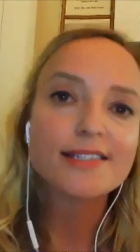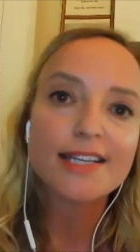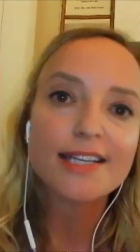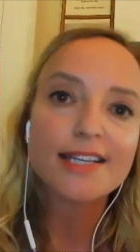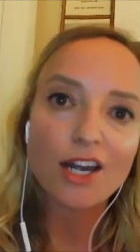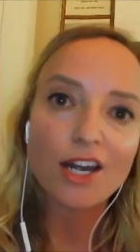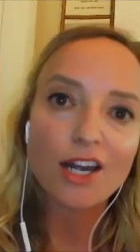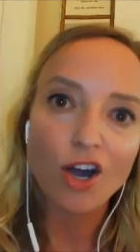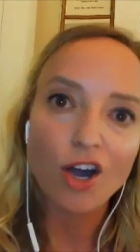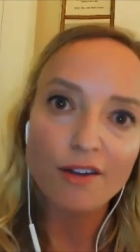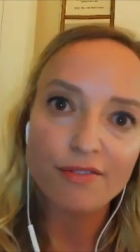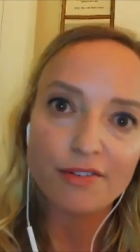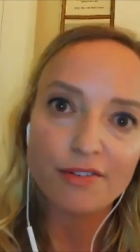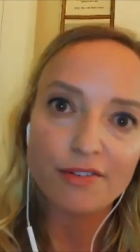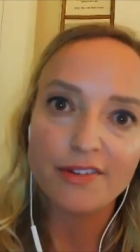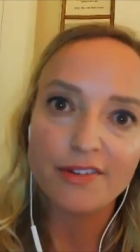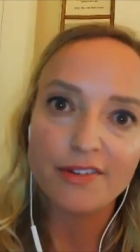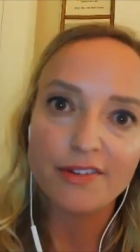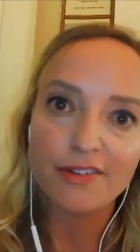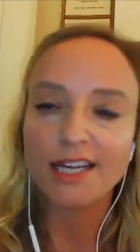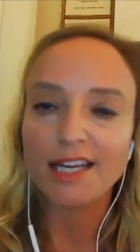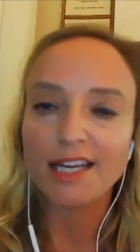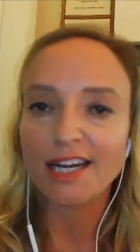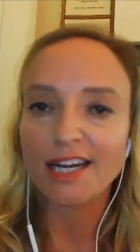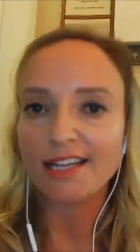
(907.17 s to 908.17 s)
to get off of
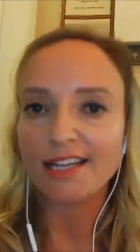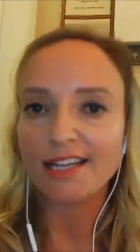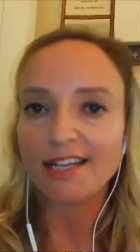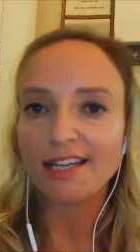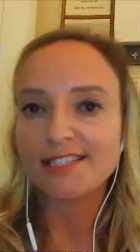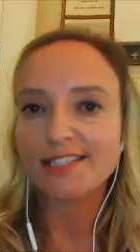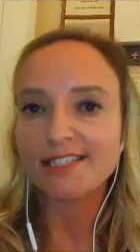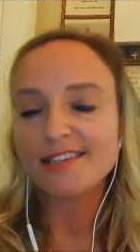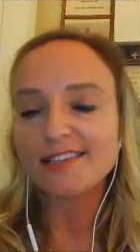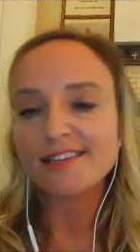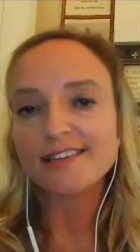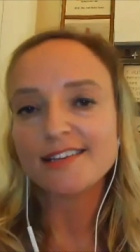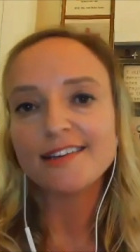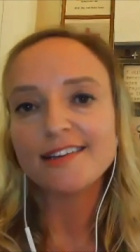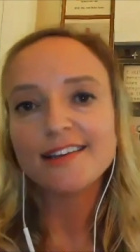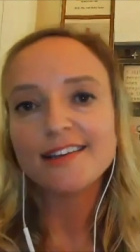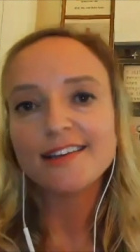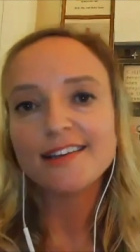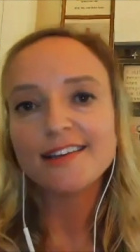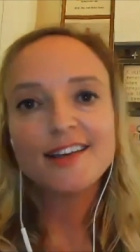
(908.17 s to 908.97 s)
it, and I did